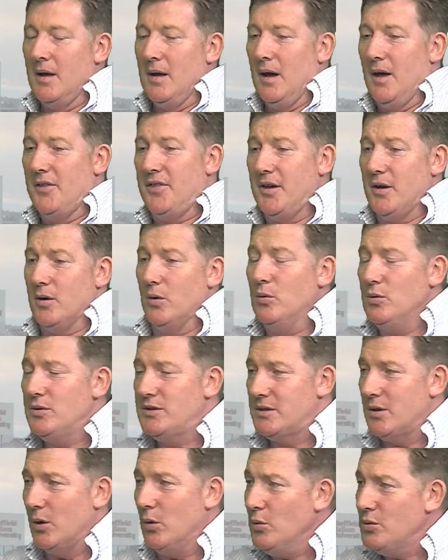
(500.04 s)
I think
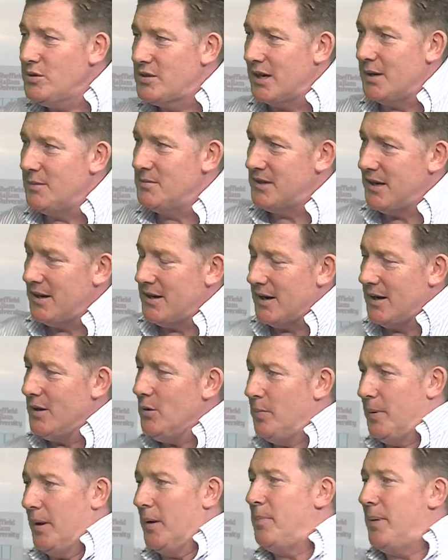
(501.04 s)
all teams need a little
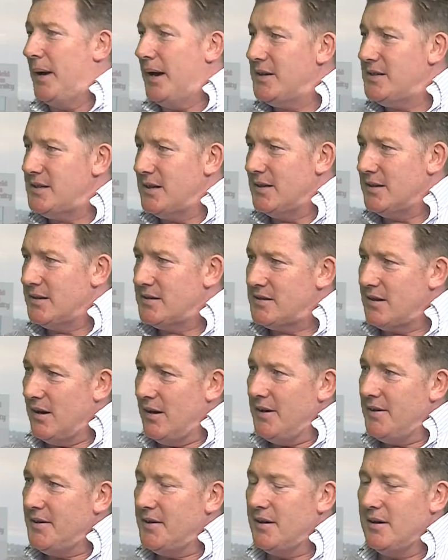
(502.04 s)
bit of pace in the
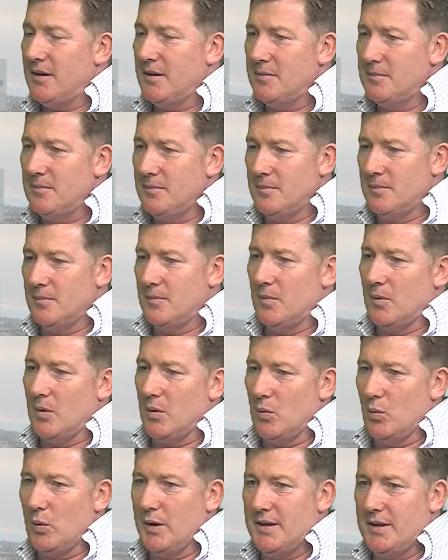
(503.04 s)
side.
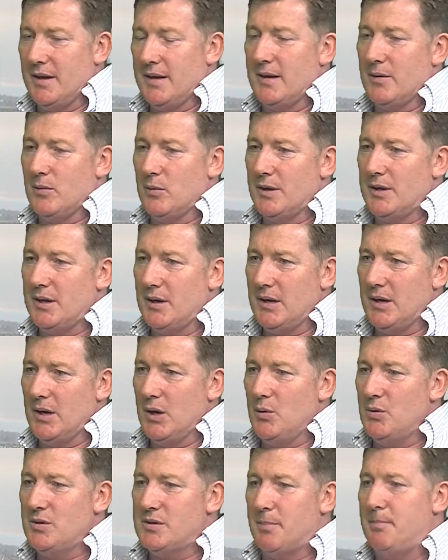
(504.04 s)
We did
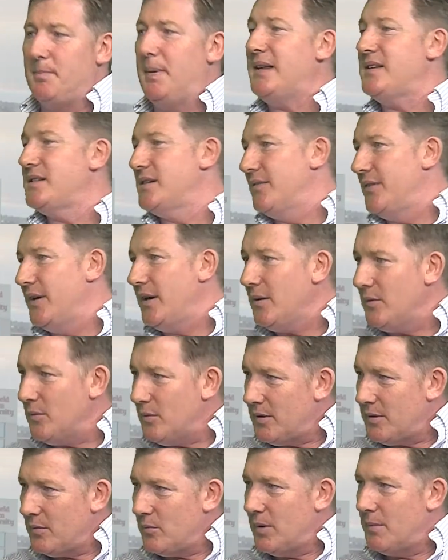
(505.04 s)
lose a bit of it
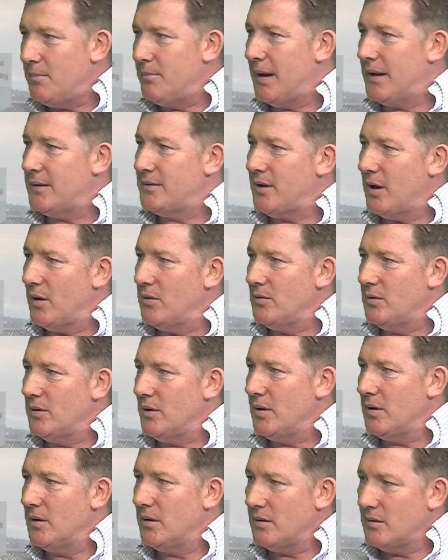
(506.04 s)
when Matt
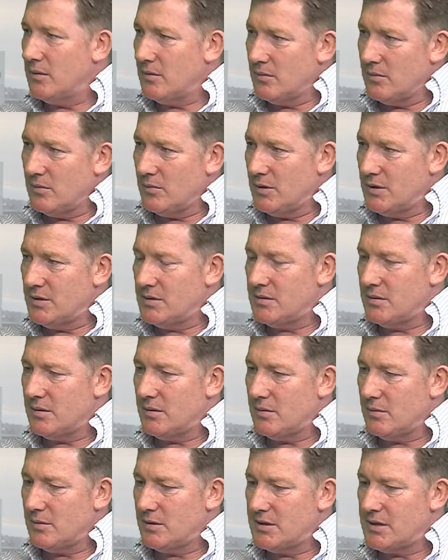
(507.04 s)
Donor was
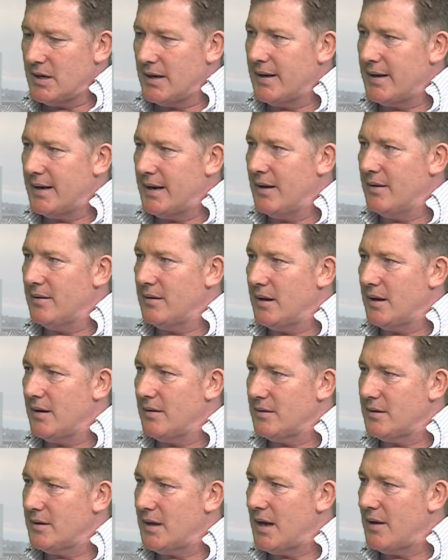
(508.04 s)
taken out
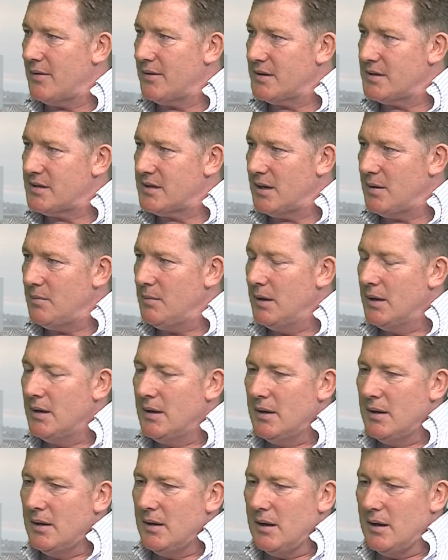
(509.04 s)
the team.
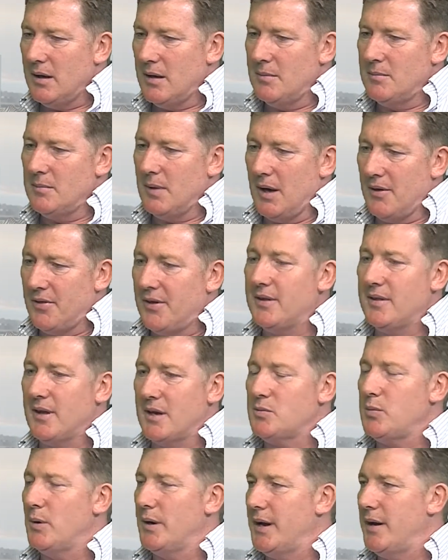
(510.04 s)
Yeah. I think
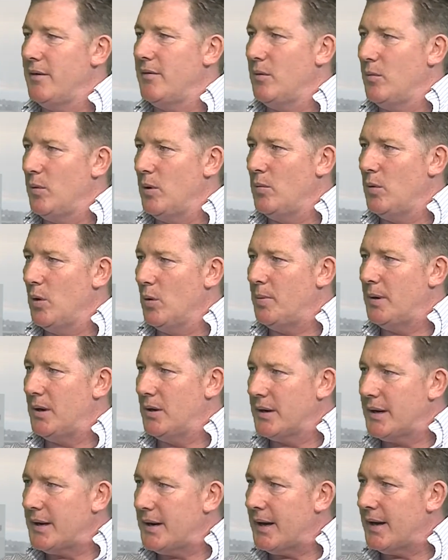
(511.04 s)
that's one area we will be
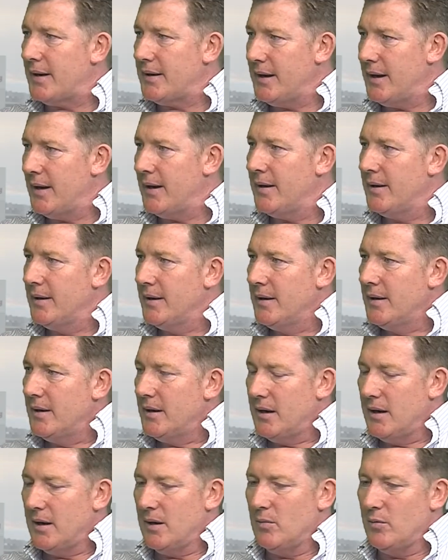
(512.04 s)
looking at. Yeah,
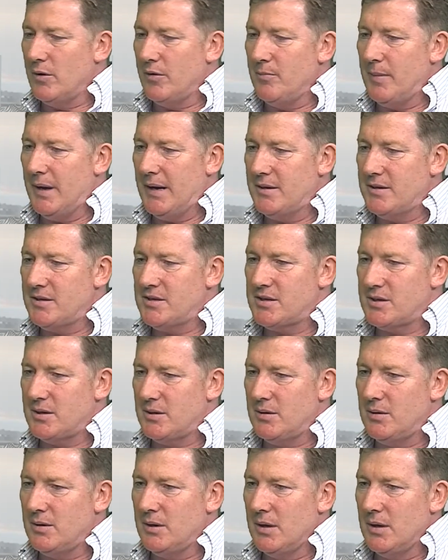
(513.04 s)
we've managed to